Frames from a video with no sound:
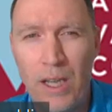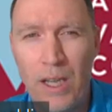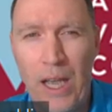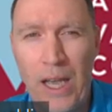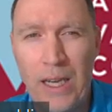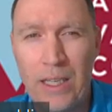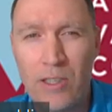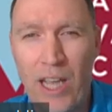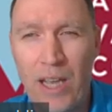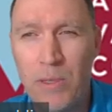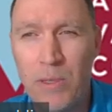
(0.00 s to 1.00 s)
and the
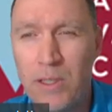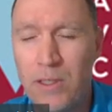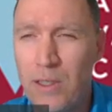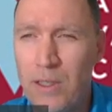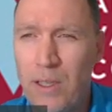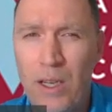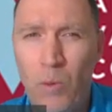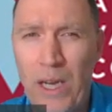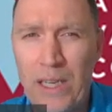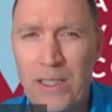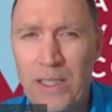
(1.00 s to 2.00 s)
assignment.
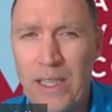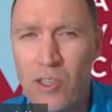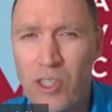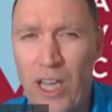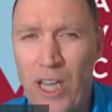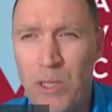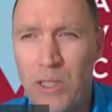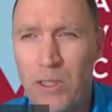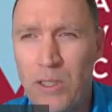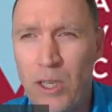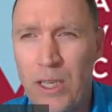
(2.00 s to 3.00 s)
Well, actually, the
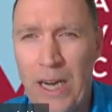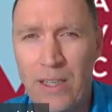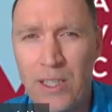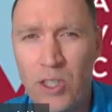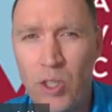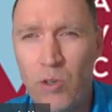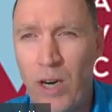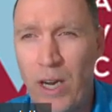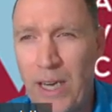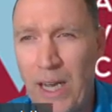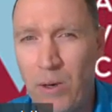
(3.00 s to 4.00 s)
assignment, you can actually do it
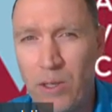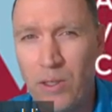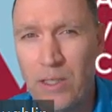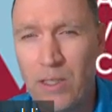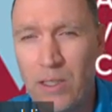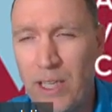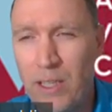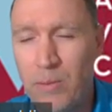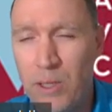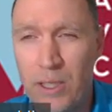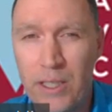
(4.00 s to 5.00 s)
right now. It's
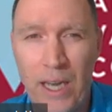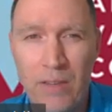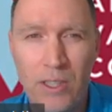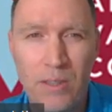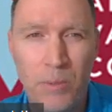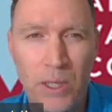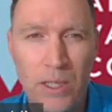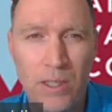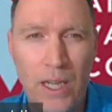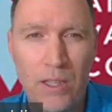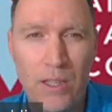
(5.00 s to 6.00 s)
available on Canvas, but
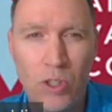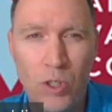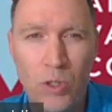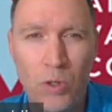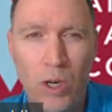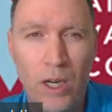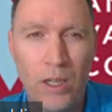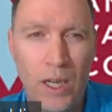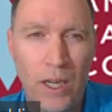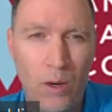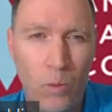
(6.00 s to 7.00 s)
it's due on
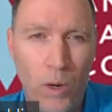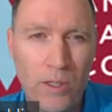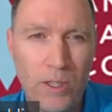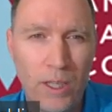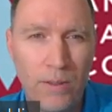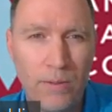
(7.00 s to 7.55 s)
Wednesday.